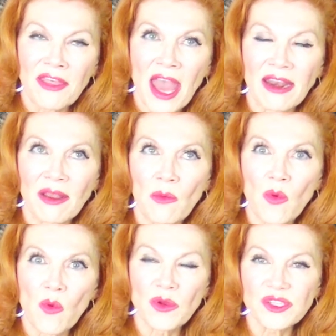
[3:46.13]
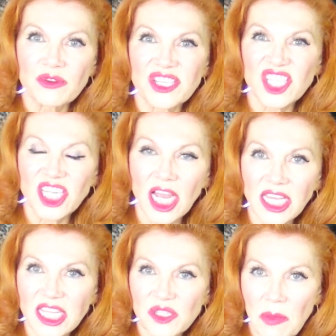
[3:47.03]
that we're sort of
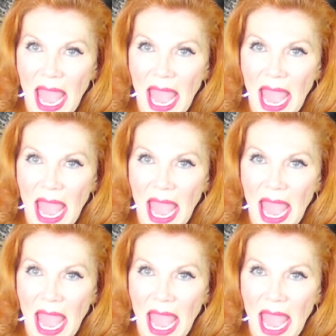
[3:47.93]
stuck in this